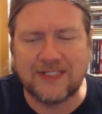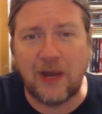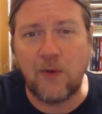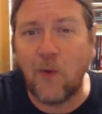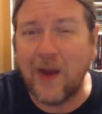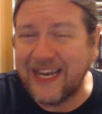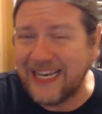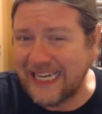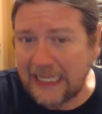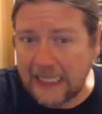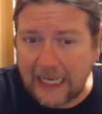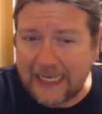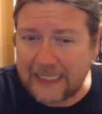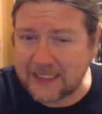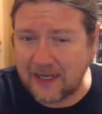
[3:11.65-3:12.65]
I waited
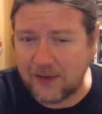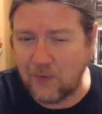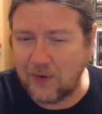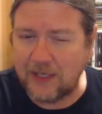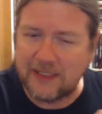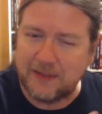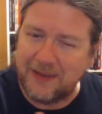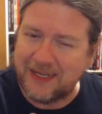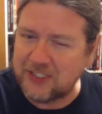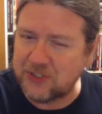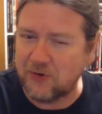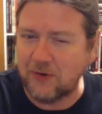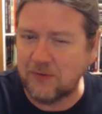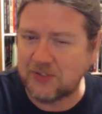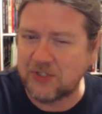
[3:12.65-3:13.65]
late. I wanted to make
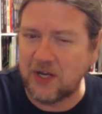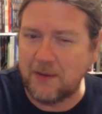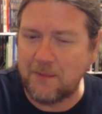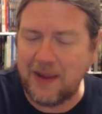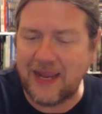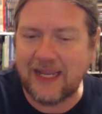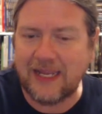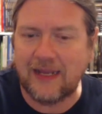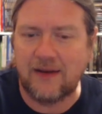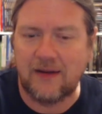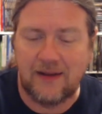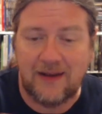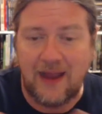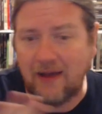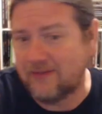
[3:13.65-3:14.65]
sure it was going to make it,
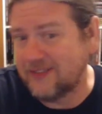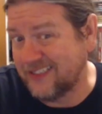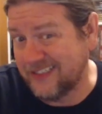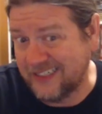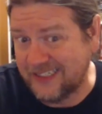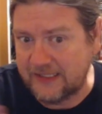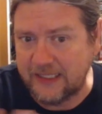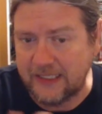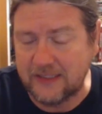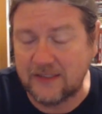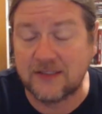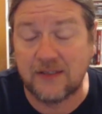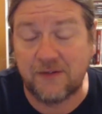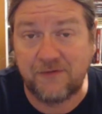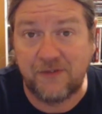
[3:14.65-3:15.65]
and obviously it did,
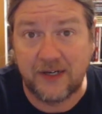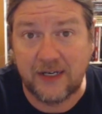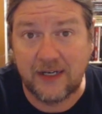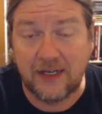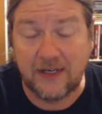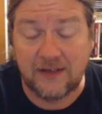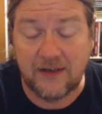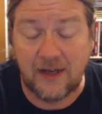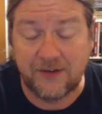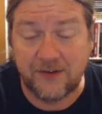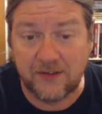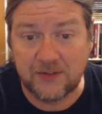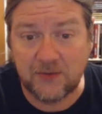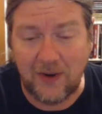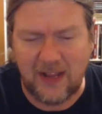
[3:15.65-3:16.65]
because it funded in
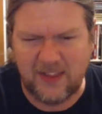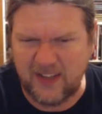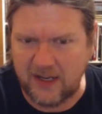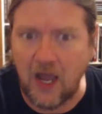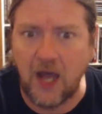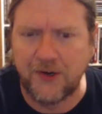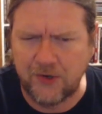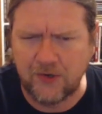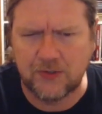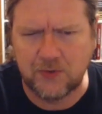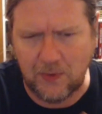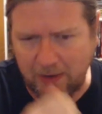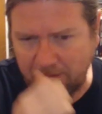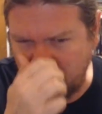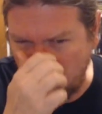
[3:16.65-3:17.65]
under
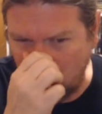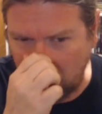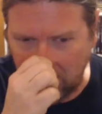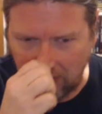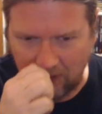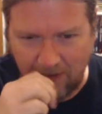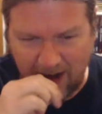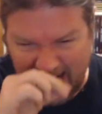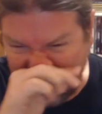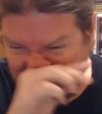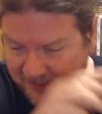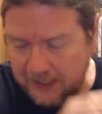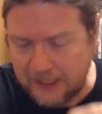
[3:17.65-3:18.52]
24 or right at